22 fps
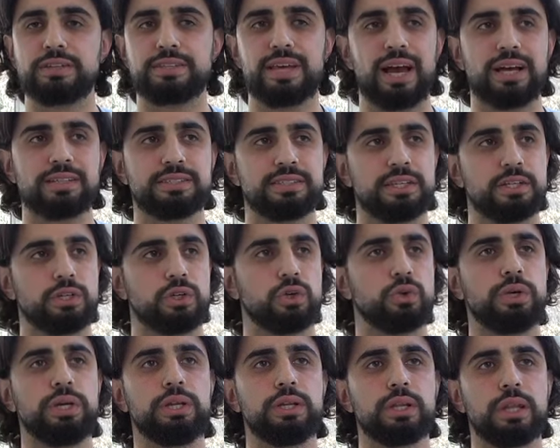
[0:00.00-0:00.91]
tacit
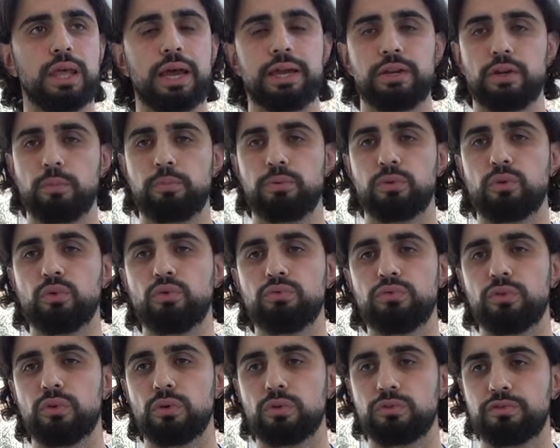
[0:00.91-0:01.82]
green light
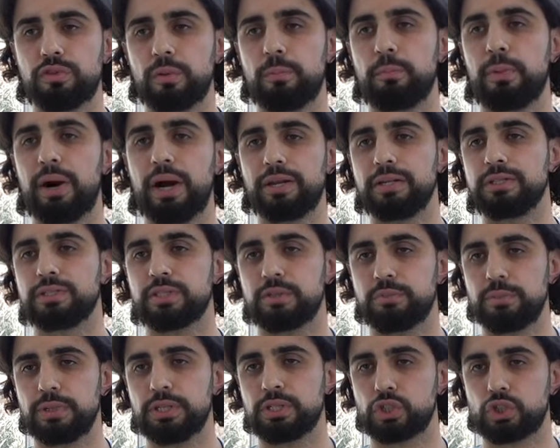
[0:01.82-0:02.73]
approval from Biden's
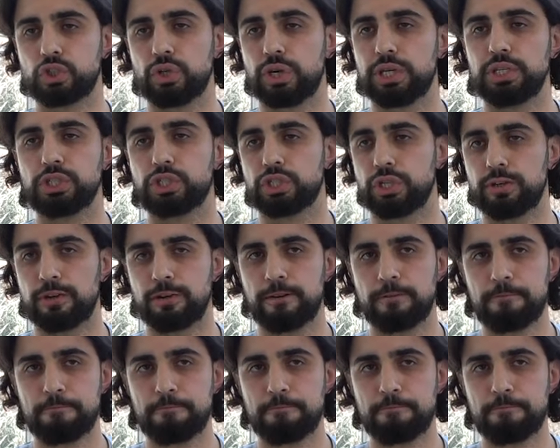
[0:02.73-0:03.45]
administration.